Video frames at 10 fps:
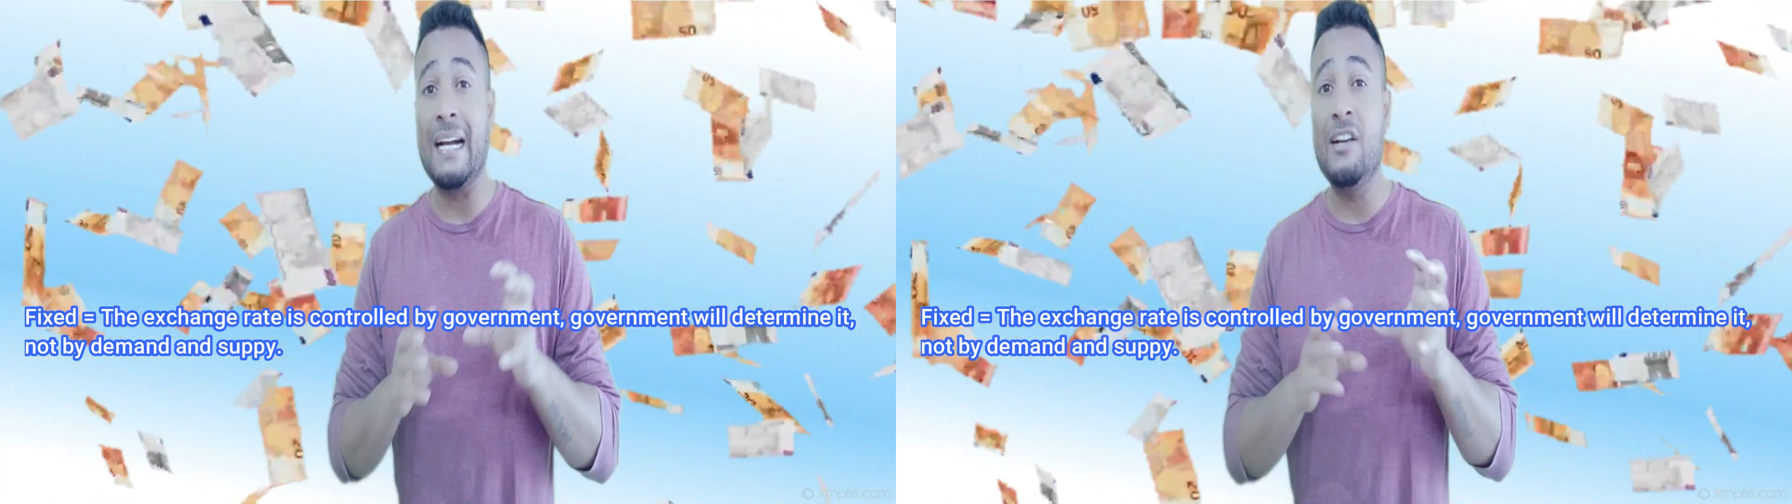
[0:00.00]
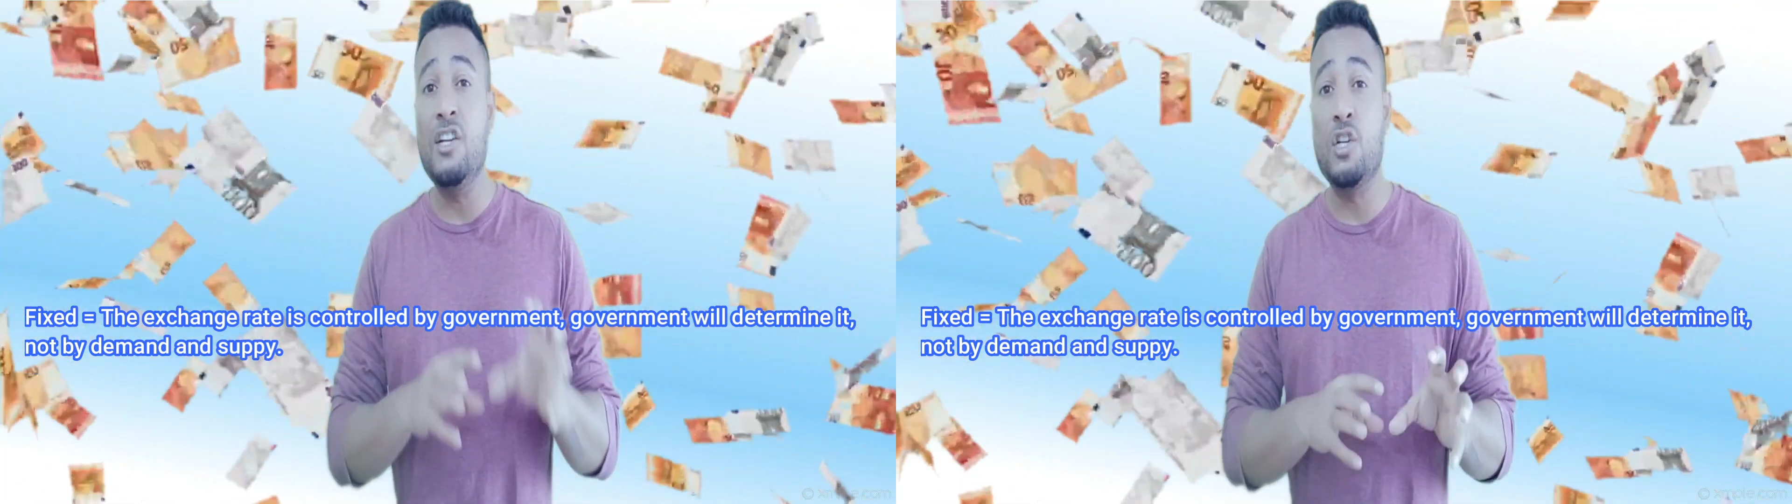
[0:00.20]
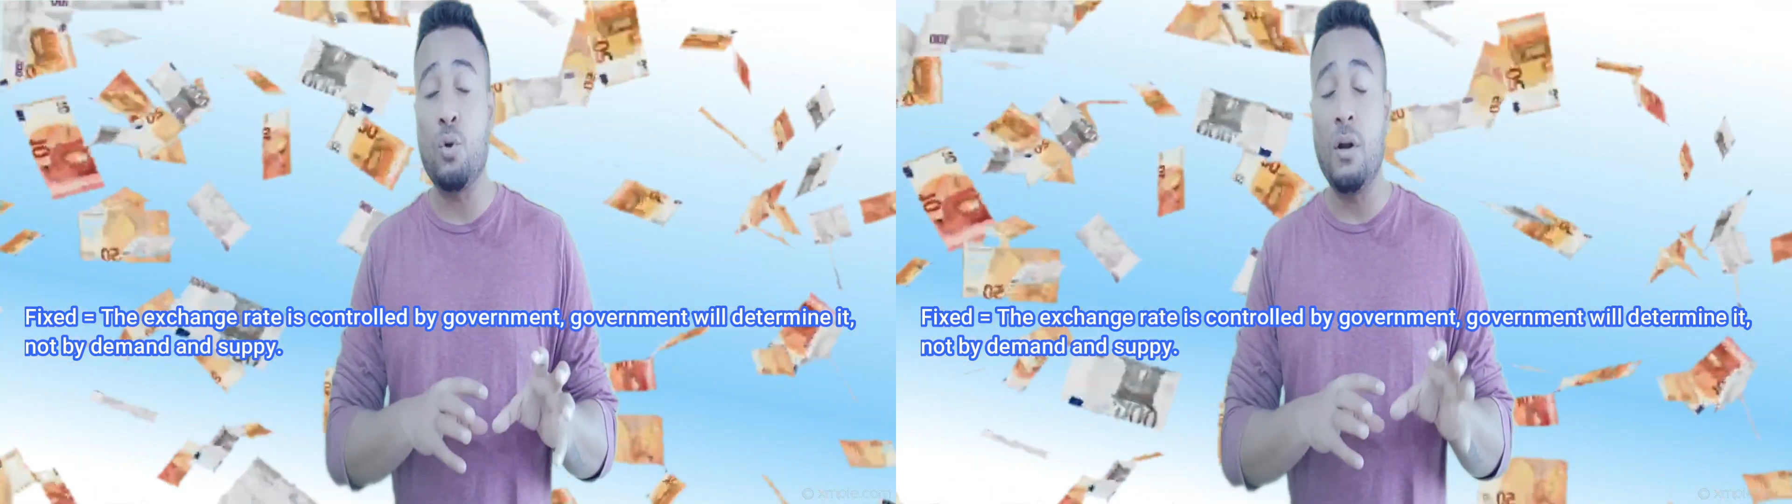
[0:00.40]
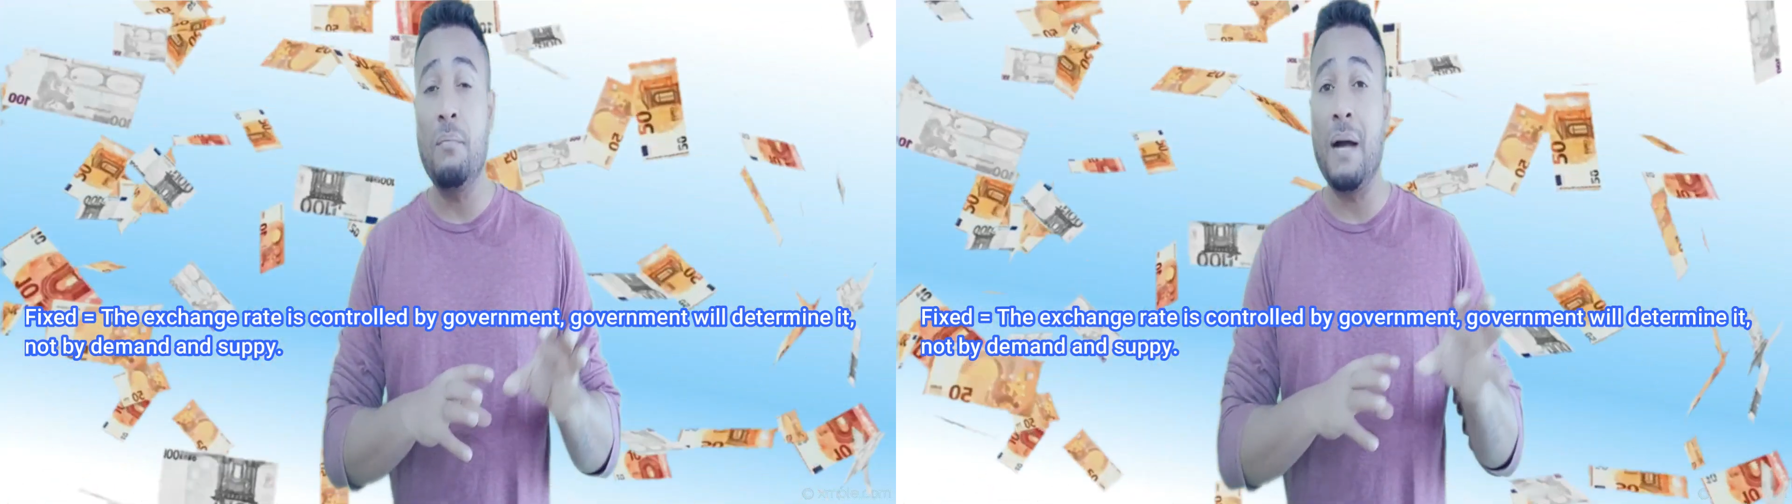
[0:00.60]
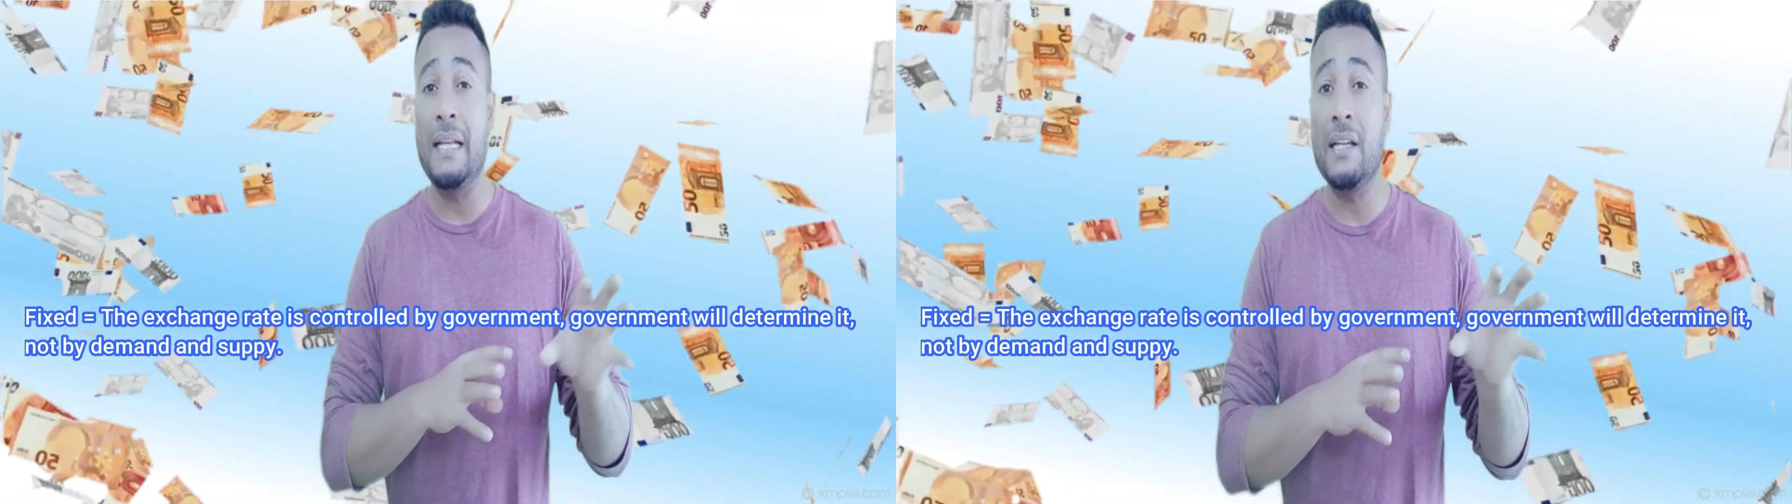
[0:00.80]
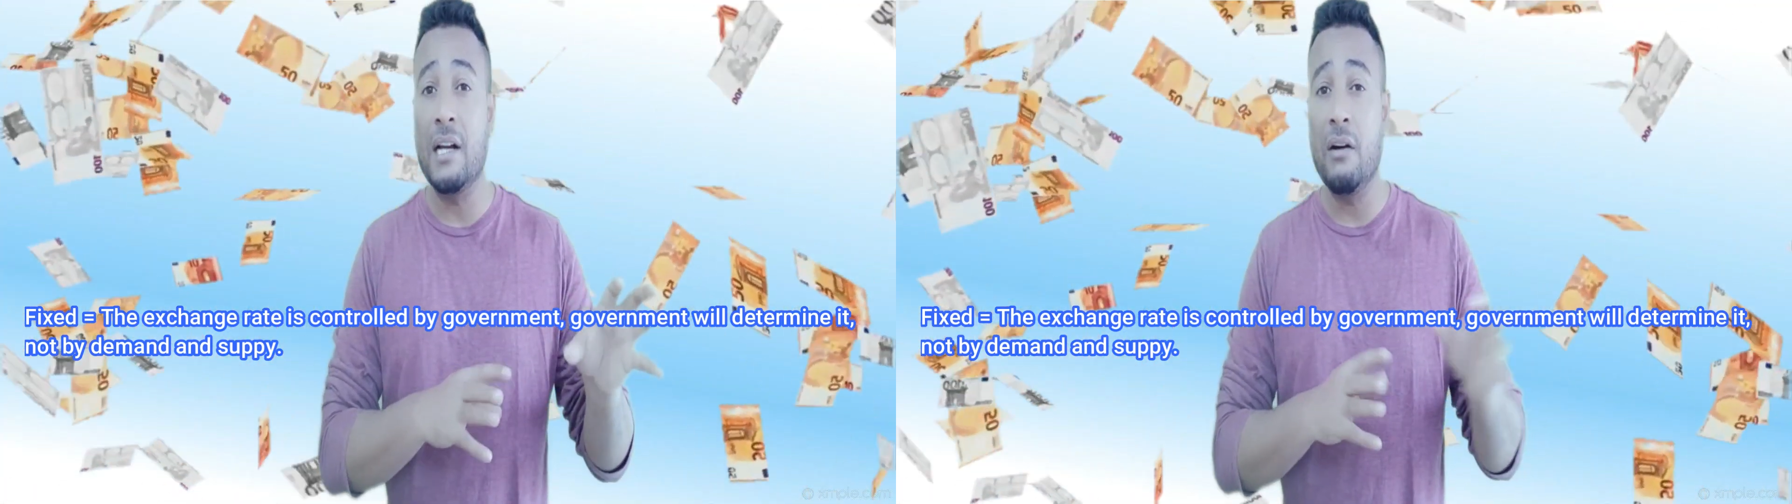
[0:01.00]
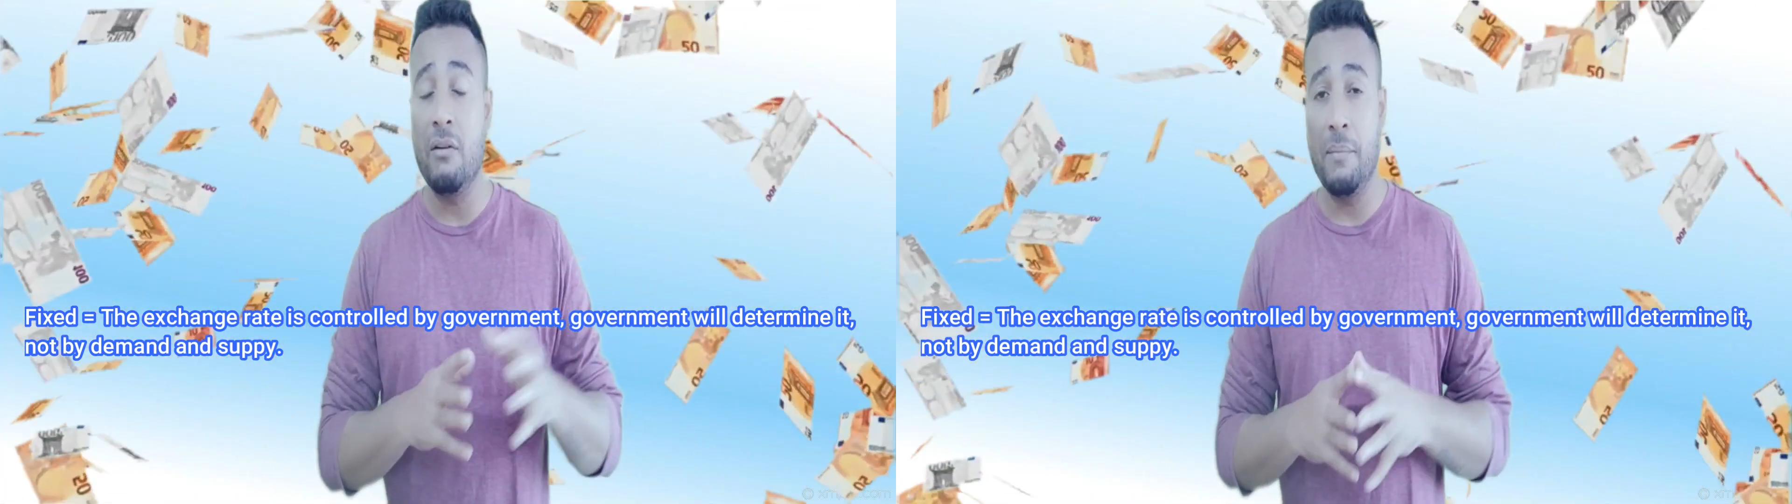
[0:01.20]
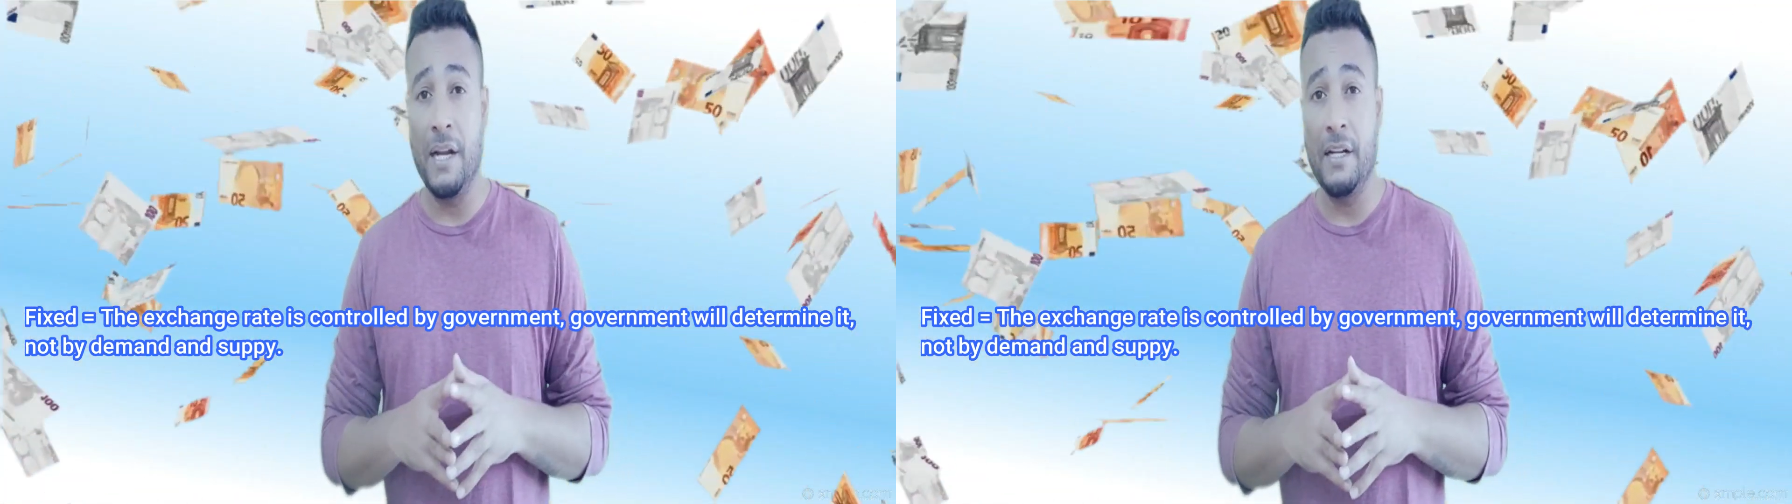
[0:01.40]
controlled by the
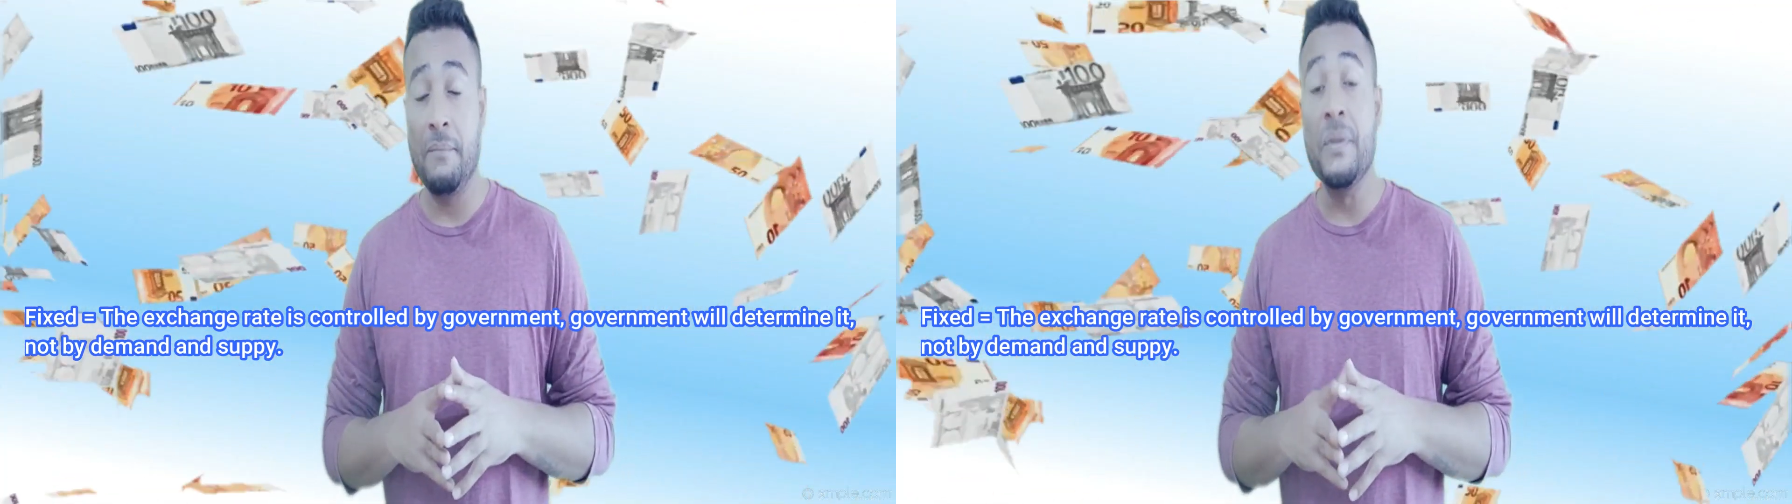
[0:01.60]
government.